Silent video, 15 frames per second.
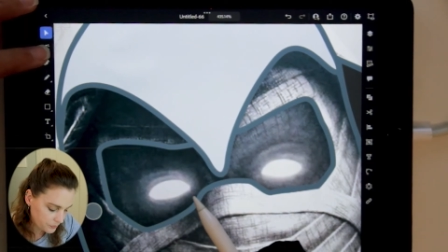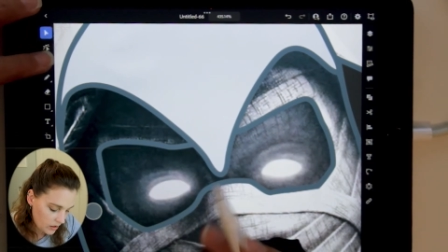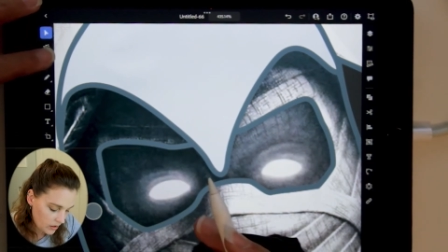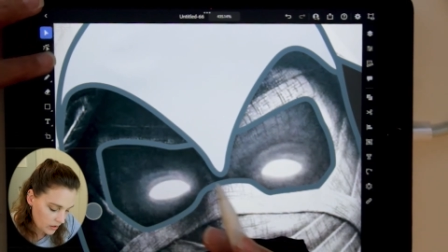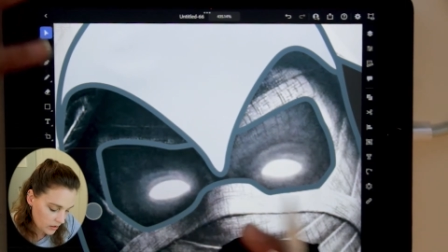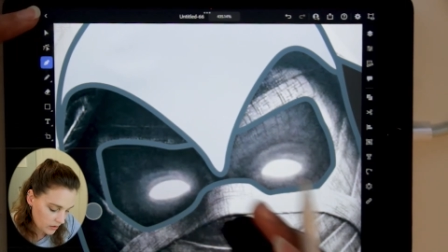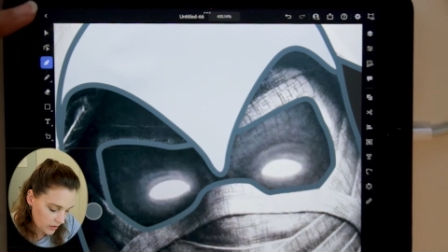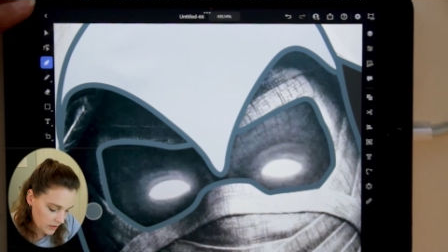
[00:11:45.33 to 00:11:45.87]

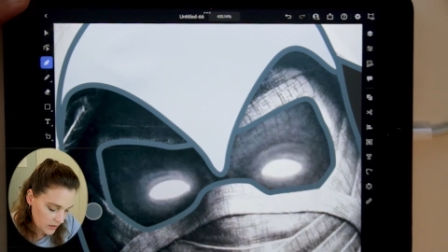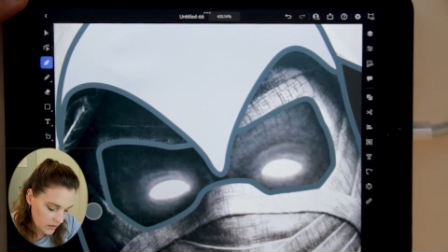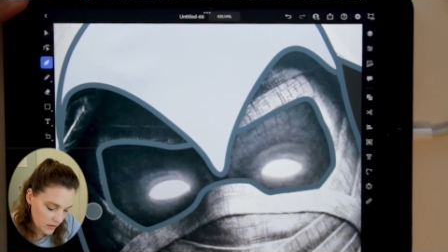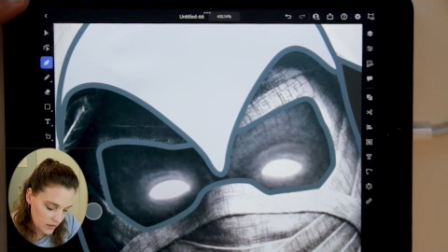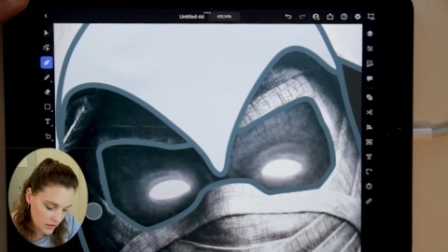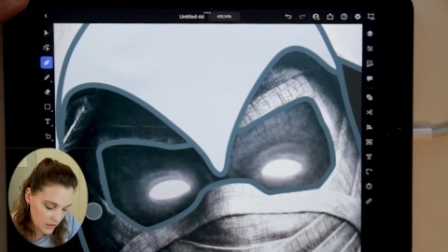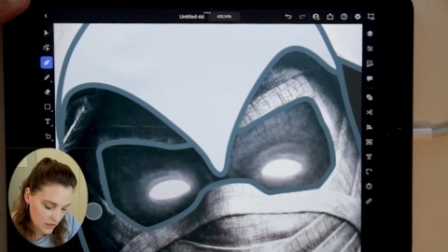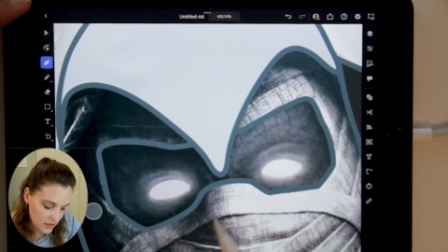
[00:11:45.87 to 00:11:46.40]
Now, that's
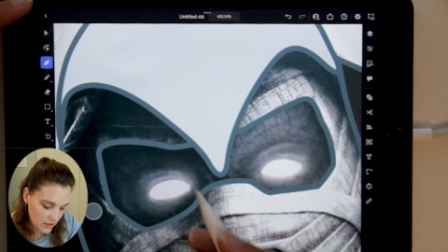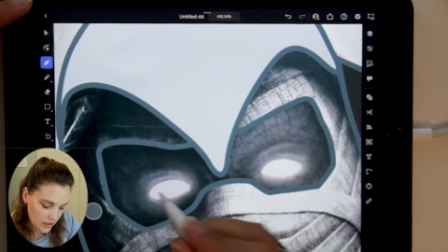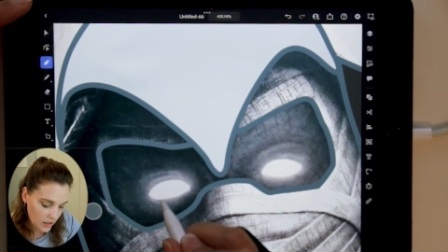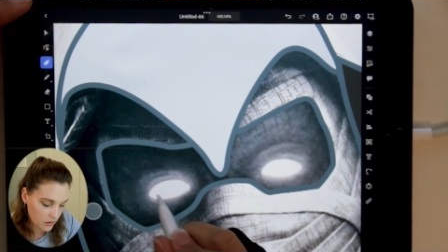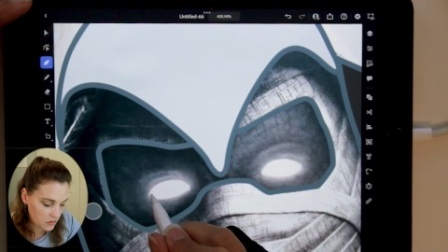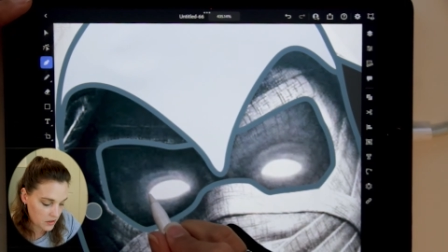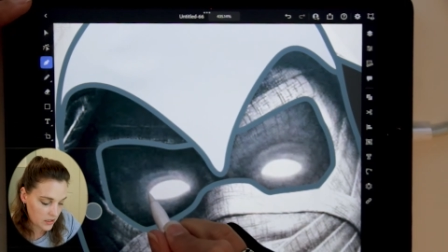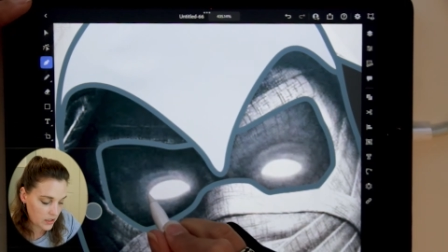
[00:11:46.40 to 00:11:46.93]
not to
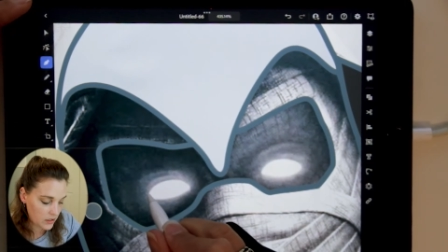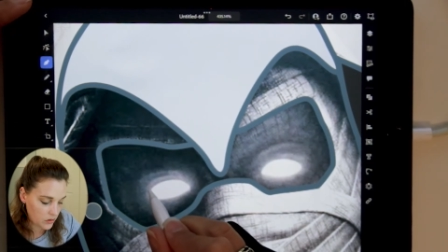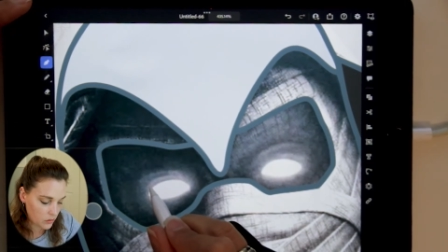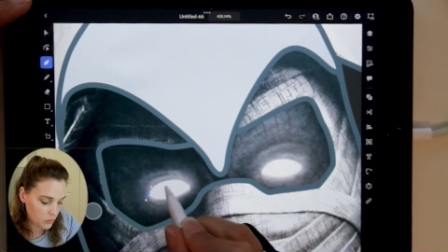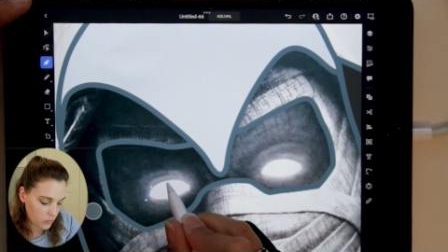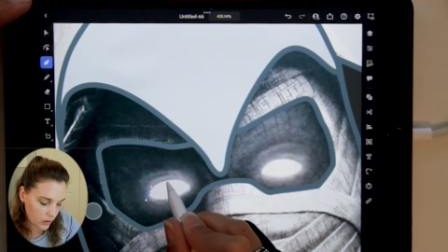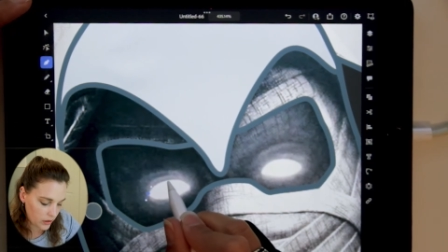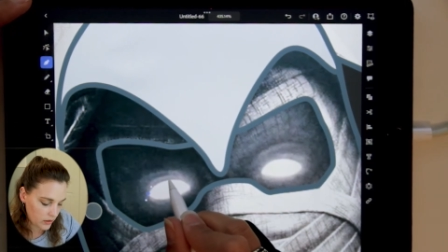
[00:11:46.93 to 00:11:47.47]
discount
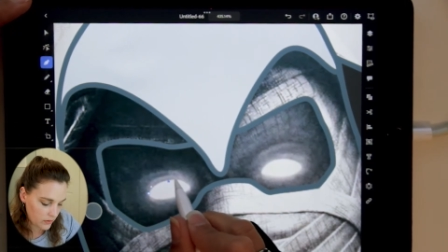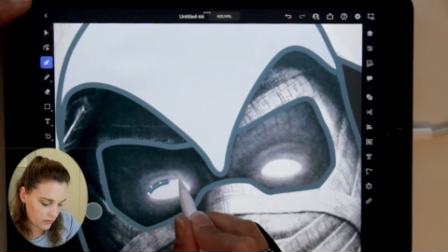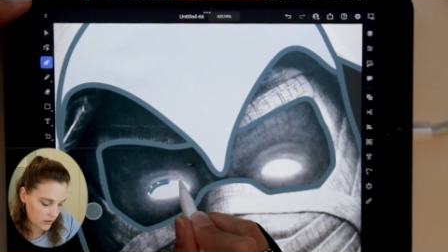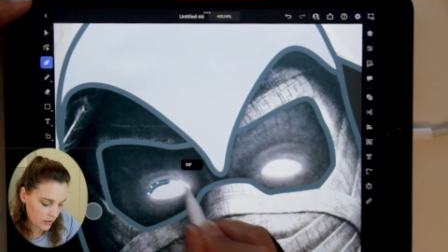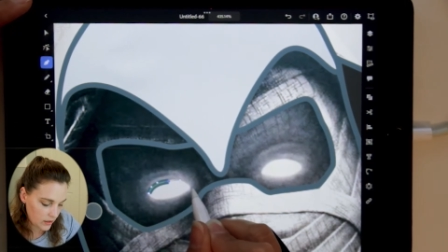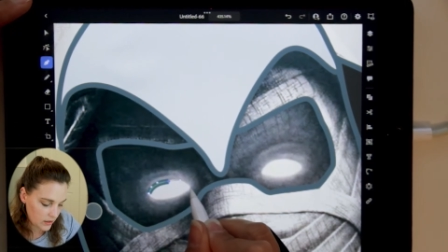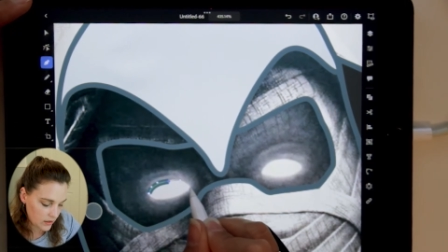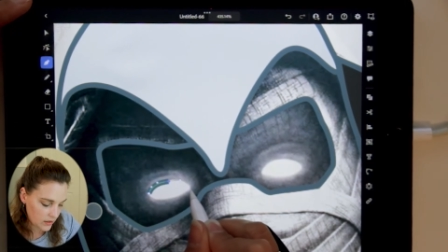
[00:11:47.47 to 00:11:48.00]
either one of
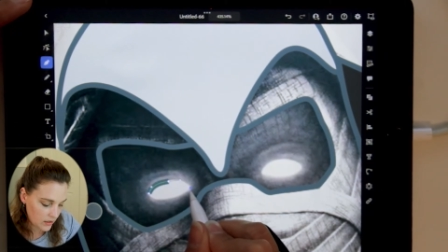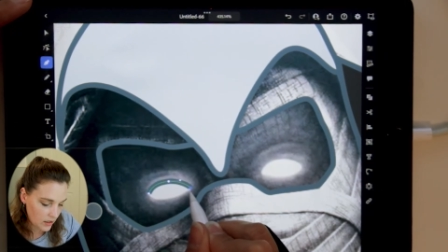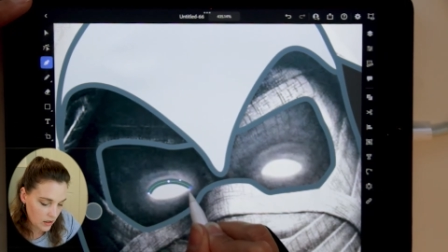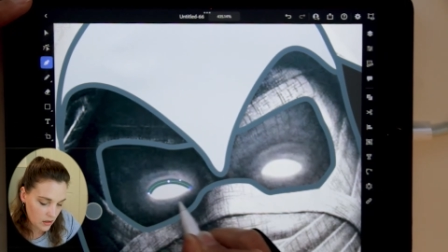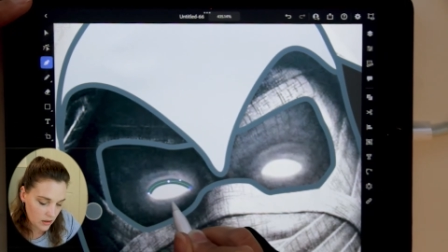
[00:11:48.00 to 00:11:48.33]
these.